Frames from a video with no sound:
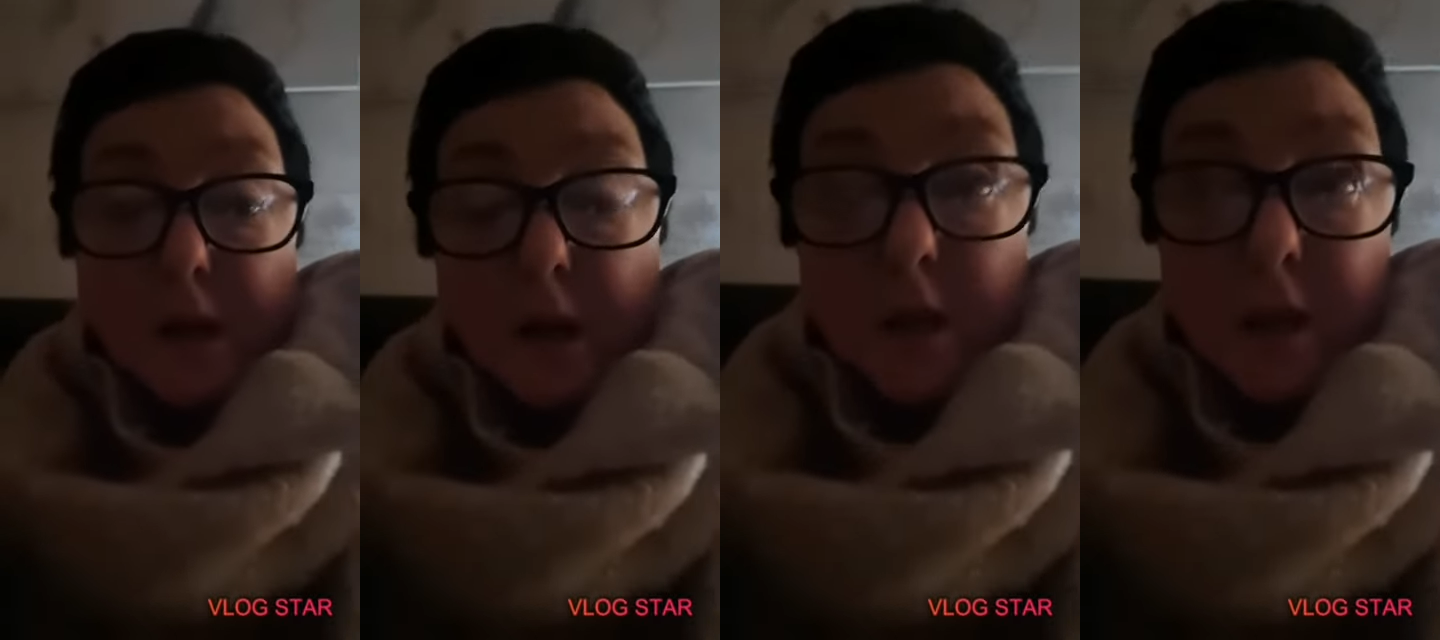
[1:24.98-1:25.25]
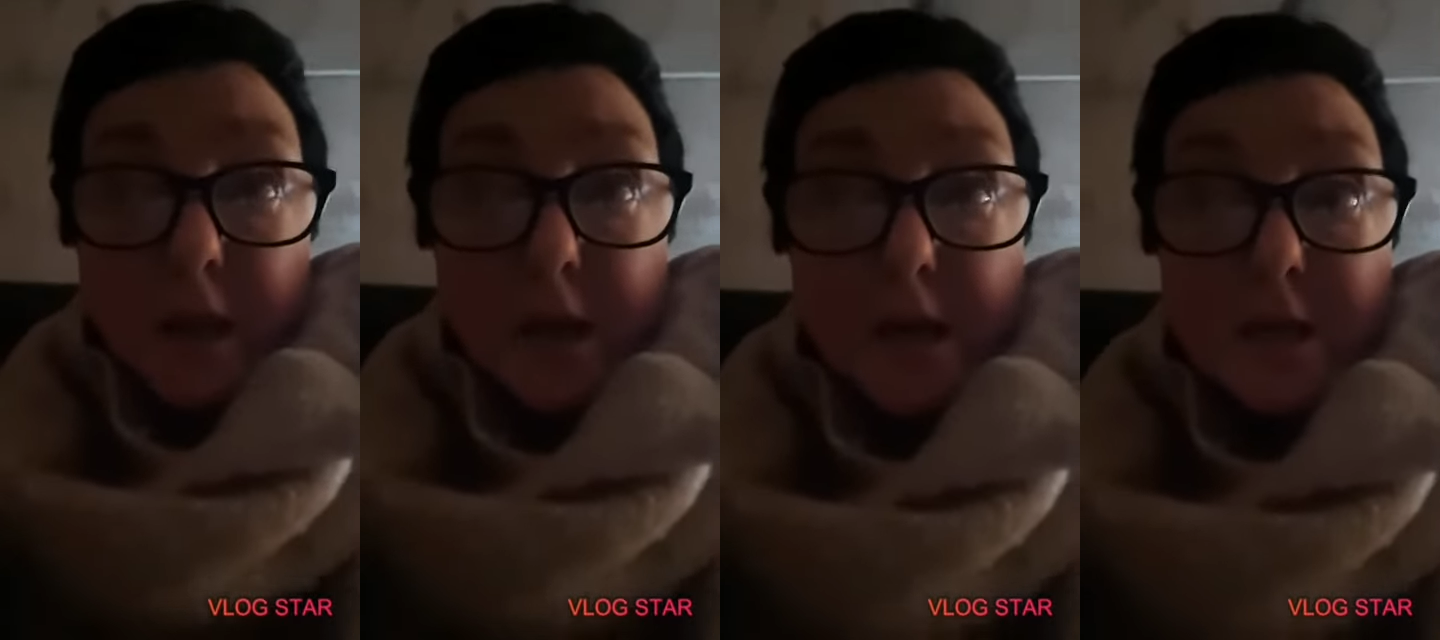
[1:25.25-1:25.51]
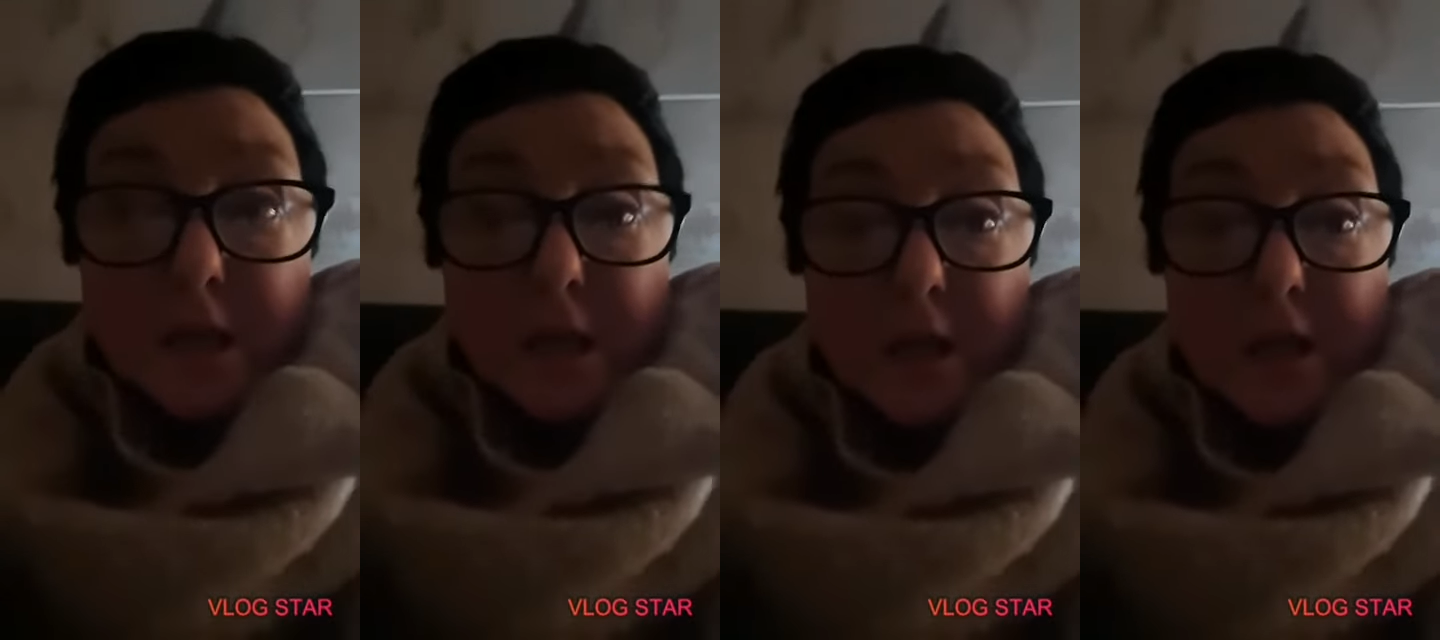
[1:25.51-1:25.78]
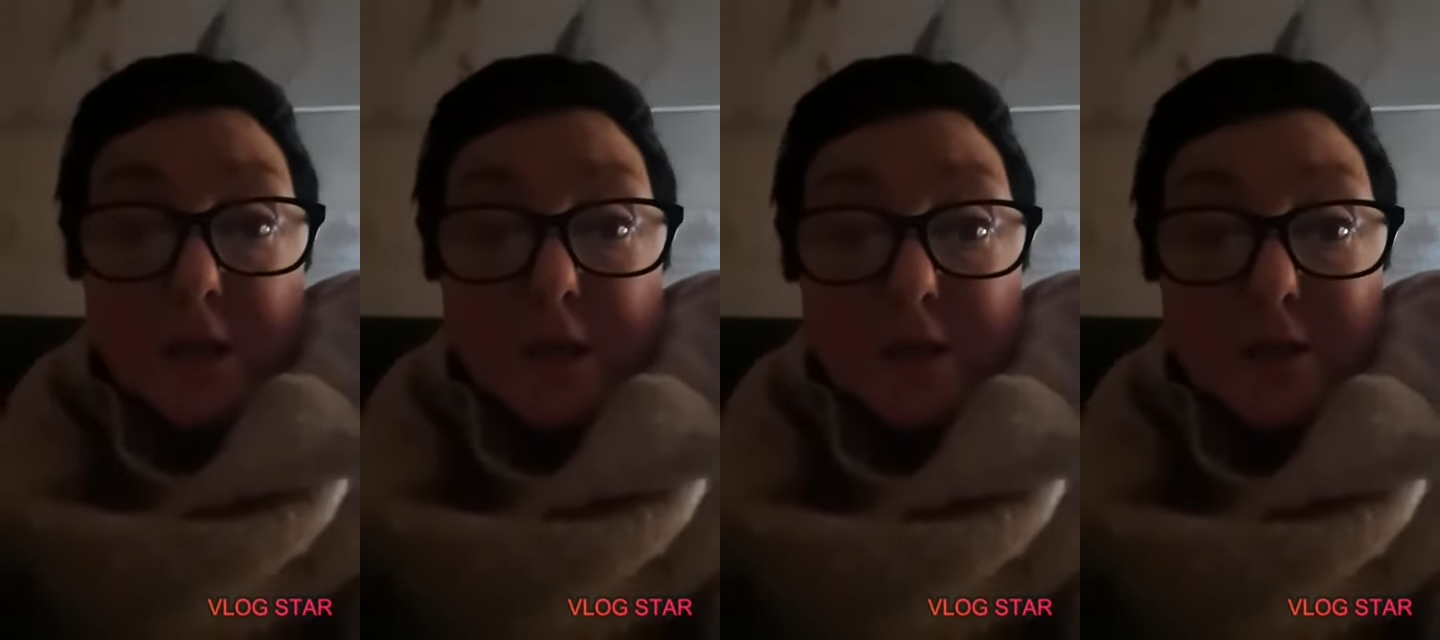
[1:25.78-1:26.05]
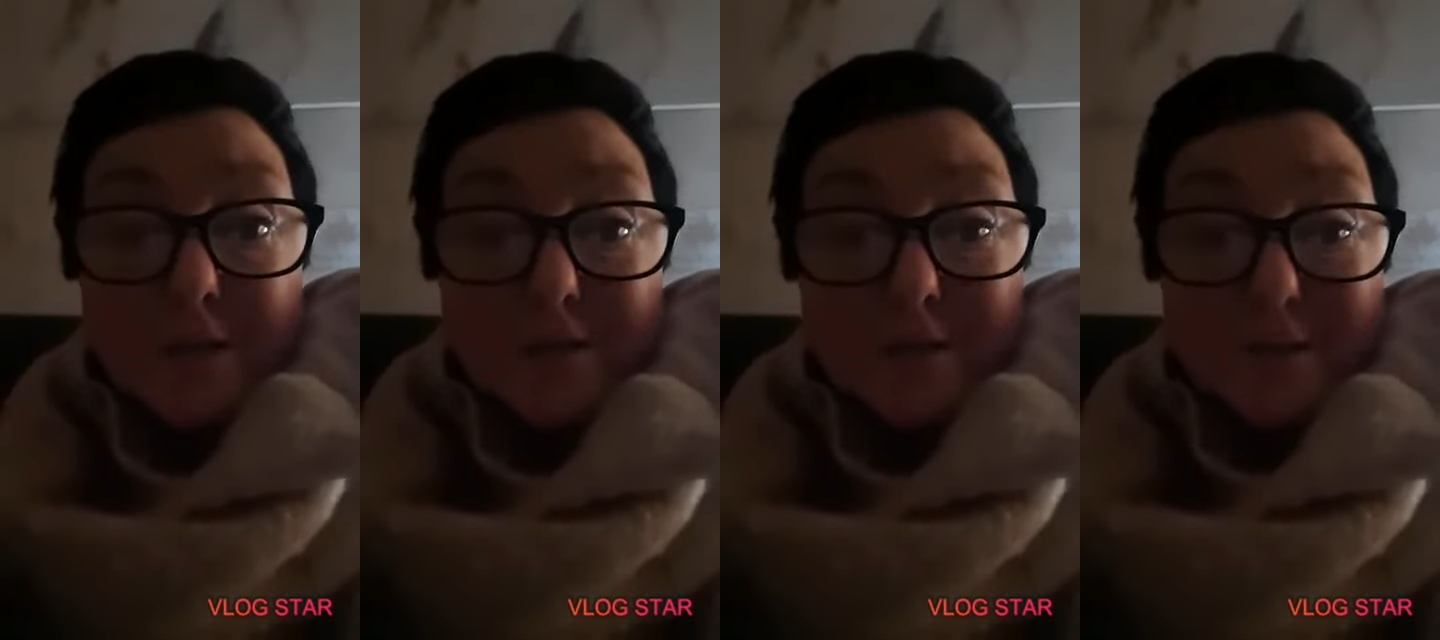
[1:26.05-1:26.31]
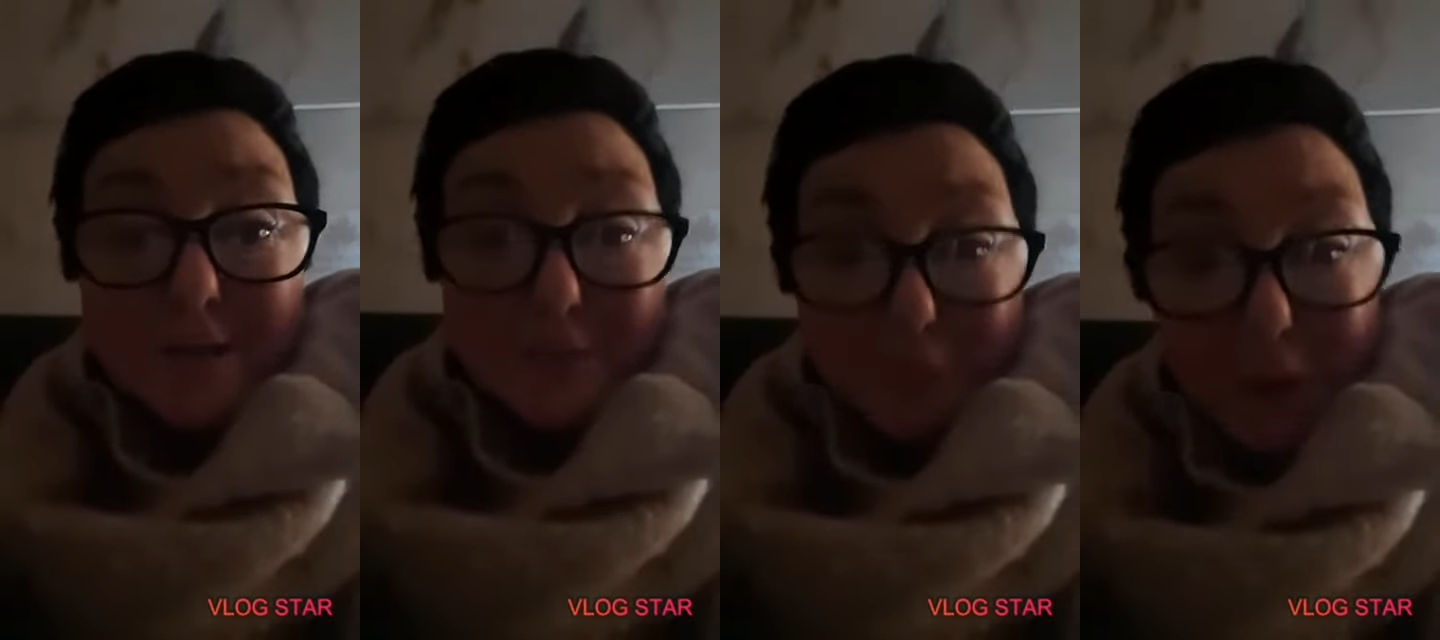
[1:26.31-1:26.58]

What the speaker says: And then this